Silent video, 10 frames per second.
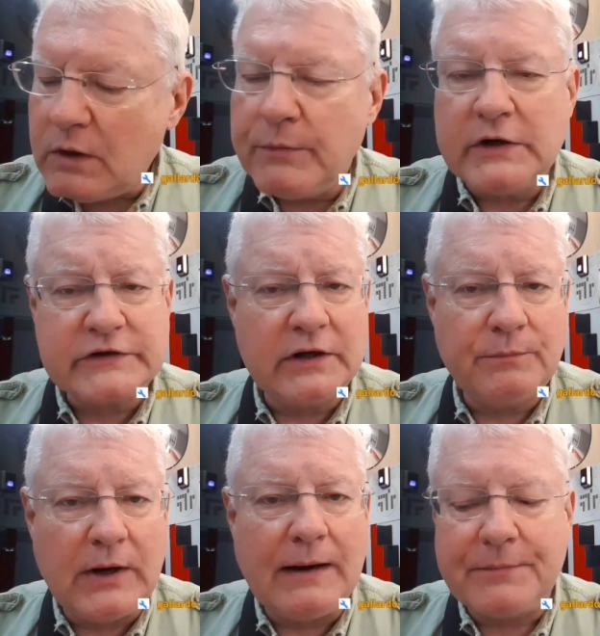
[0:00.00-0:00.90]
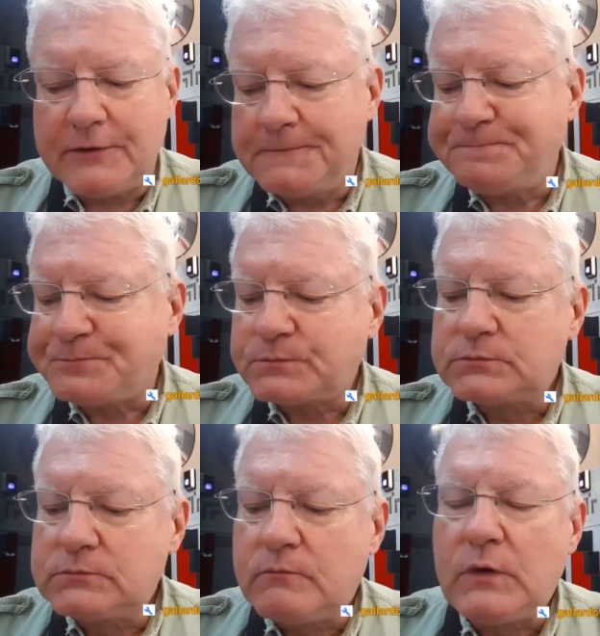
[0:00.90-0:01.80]
But it's getting popular
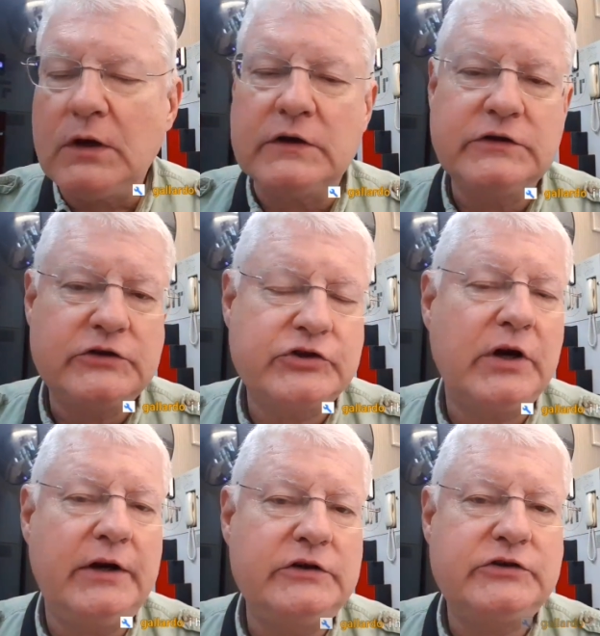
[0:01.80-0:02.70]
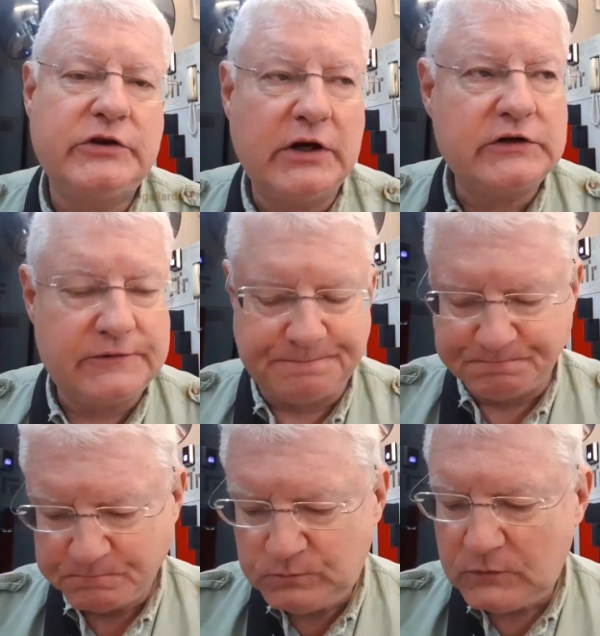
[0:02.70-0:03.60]
because there's Chinese chicks,
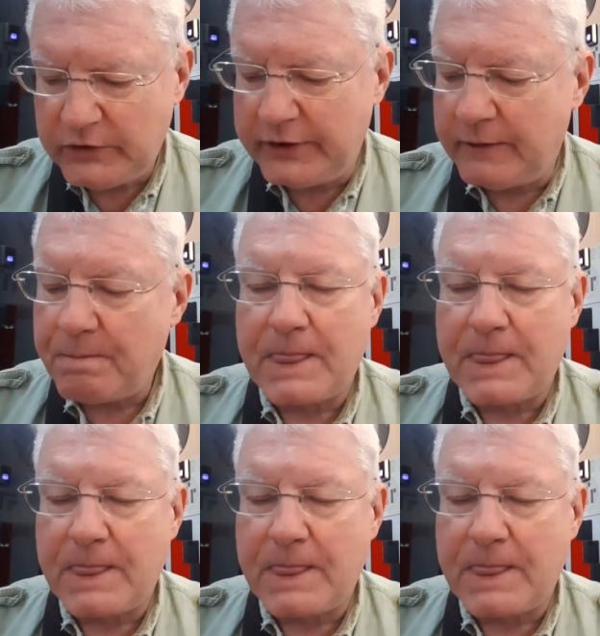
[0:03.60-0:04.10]
you know,